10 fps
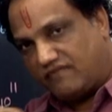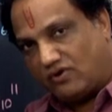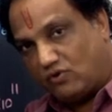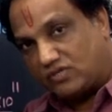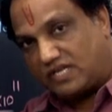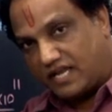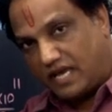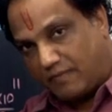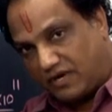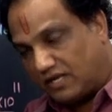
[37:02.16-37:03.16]
if it looks
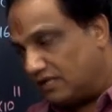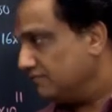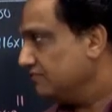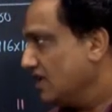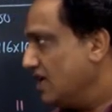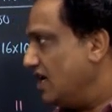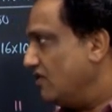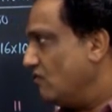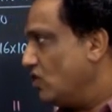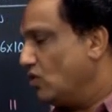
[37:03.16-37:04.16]
like capital,
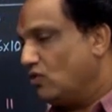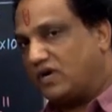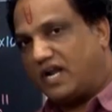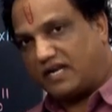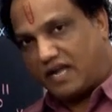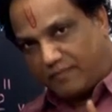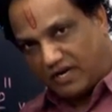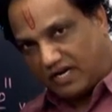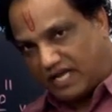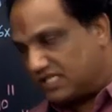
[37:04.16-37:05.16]
it won't look like
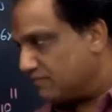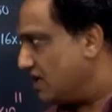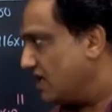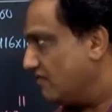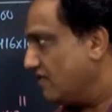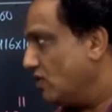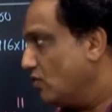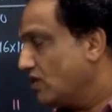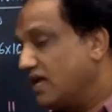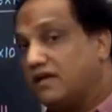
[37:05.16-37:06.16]
capital S, but it will
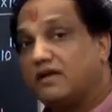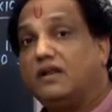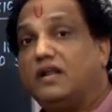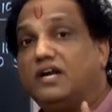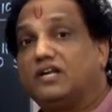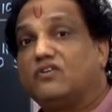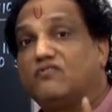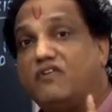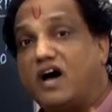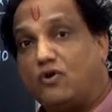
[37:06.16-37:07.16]
look like letter
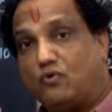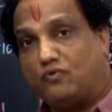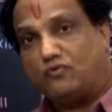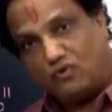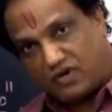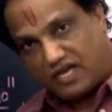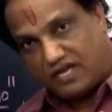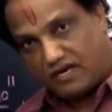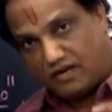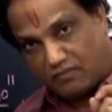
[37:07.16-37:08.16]
5.
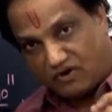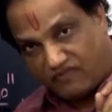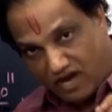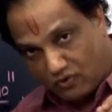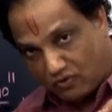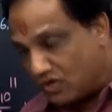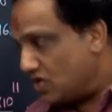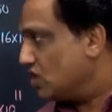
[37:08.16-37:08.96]
Okay, number 5.